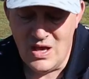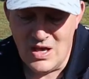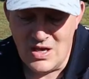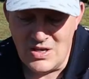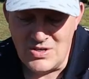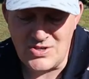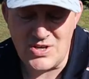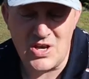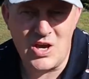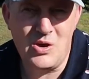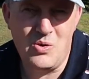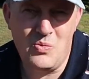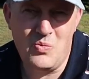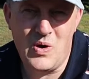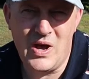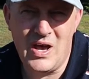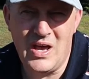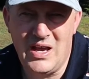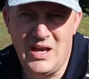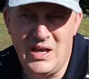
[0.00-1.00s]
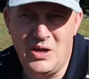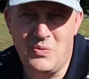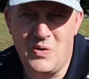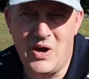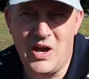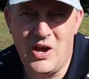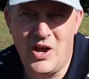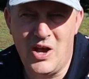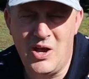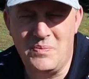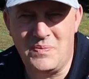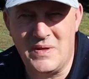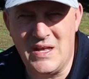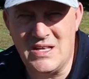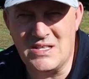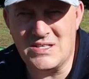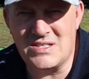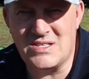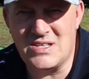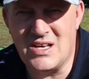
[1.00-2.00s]
So anyway, I hope
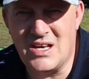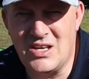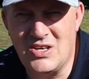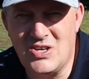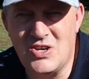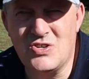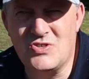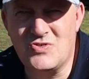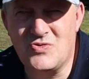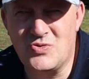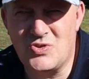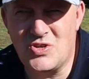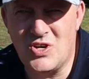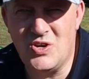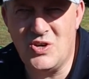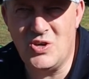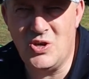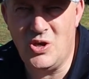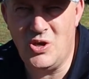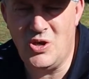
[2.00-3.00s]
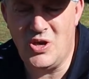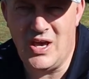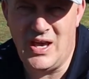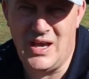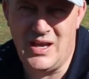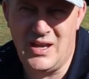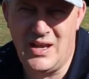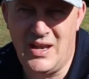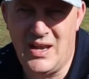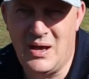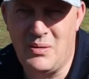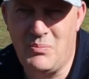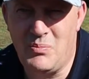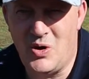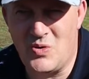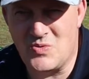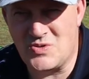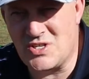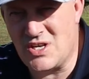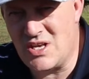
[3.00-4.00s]
that's useful to you, and
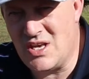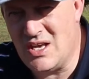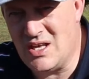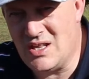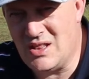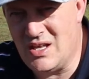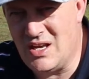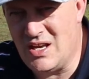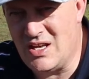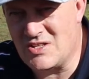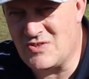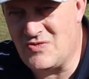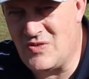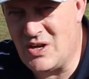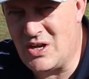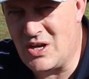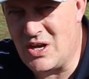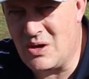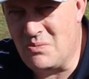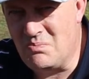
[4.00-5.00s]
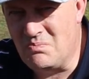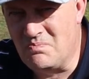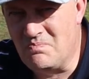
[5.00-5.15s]
I'll see you in the next video.